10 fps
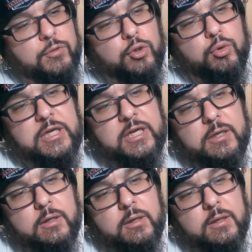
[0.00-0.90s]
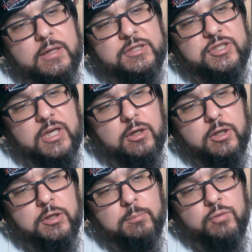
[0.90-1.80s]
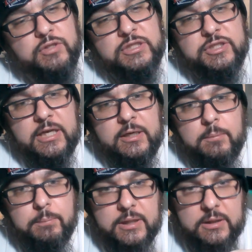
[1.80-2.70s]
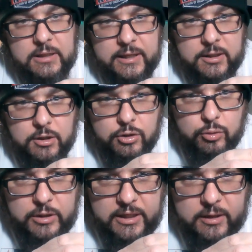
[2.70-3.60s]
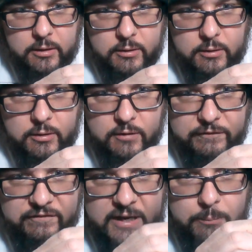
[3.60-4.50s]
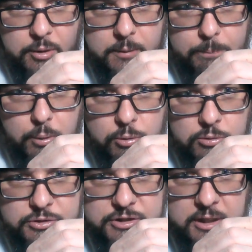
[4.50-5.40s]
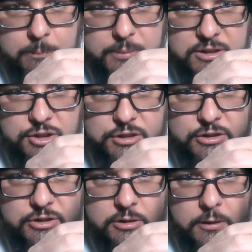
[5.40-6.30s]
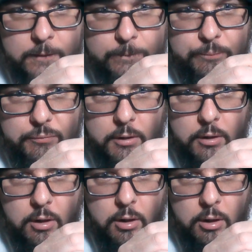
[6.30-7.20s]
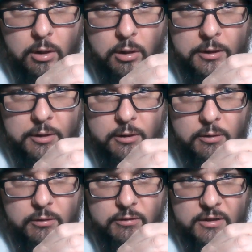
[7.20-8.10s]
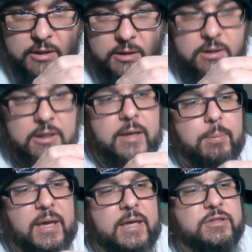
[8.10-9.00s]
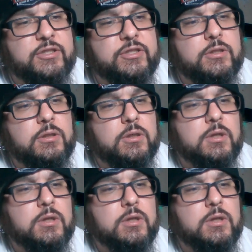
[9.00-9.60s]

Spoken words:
You get, it's kind of hard to move these down, but like you get the fabric pulls and pinches on the leg pads.